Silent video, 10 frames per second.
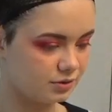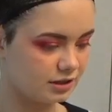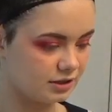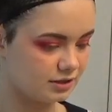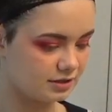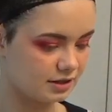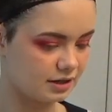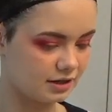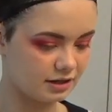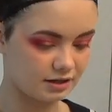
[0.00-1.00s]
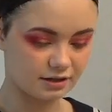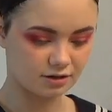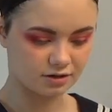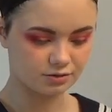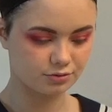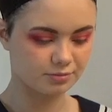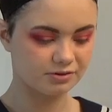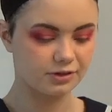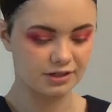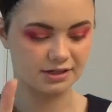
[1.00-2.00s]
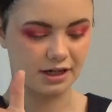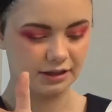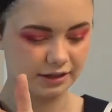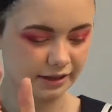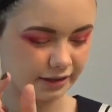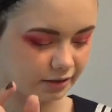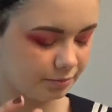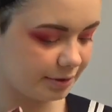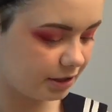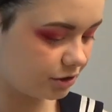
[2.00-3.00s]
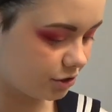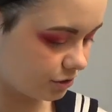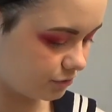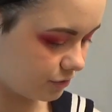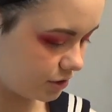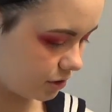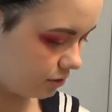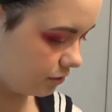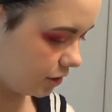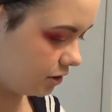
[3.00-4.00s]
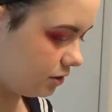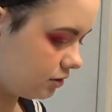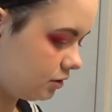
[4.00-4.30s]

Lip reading: is I contour my face a little bit just for Toga.